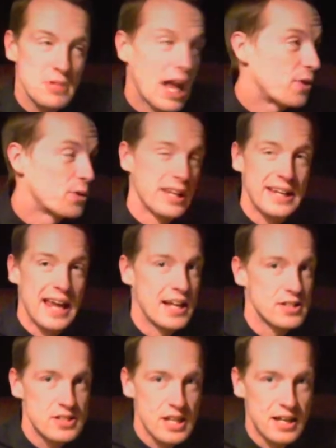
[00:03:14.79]
I really
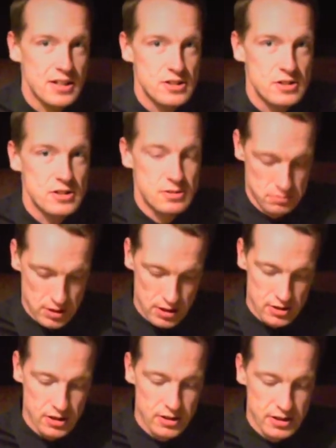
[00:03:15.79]
can't say, because
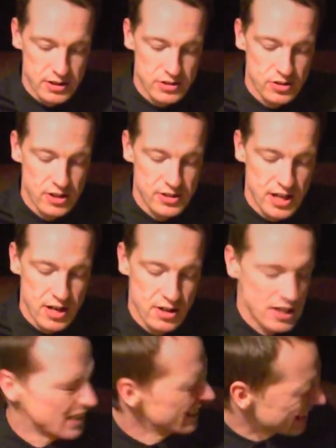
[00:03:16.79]
technically this is not
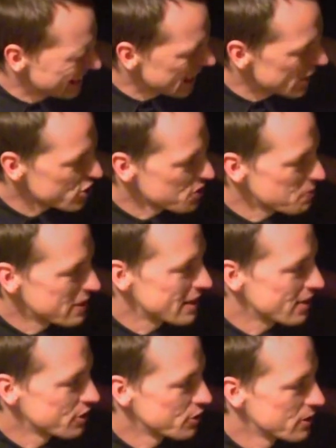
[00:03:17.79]
Saturday. I shouldn't be
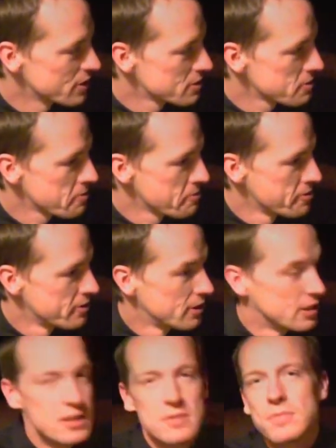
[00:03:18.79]
telling you this.
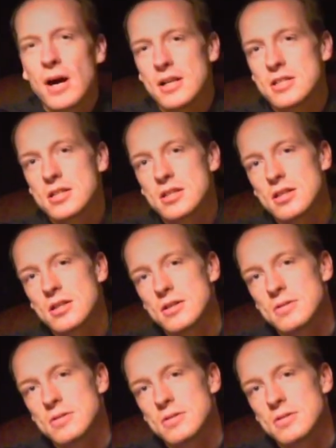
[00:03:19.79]
But...